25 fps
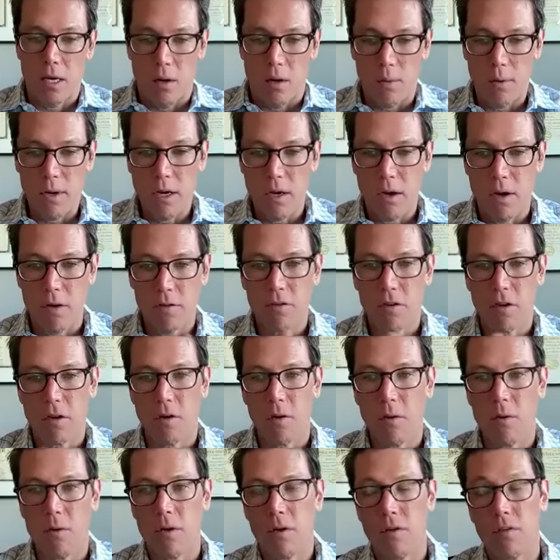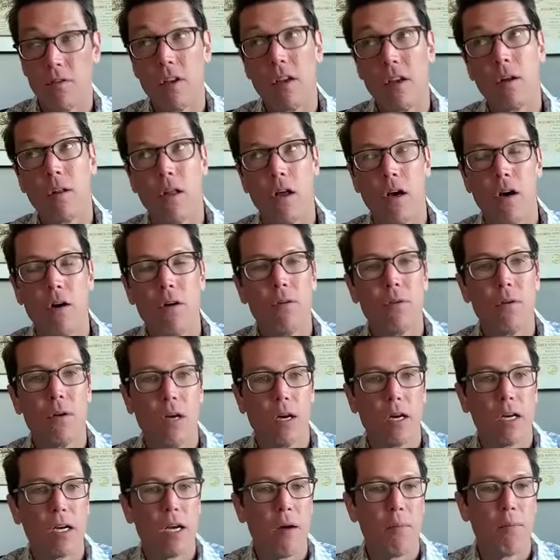we also still own
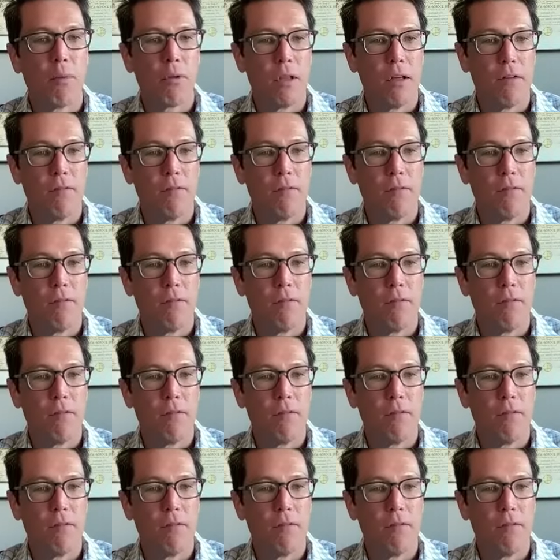a couple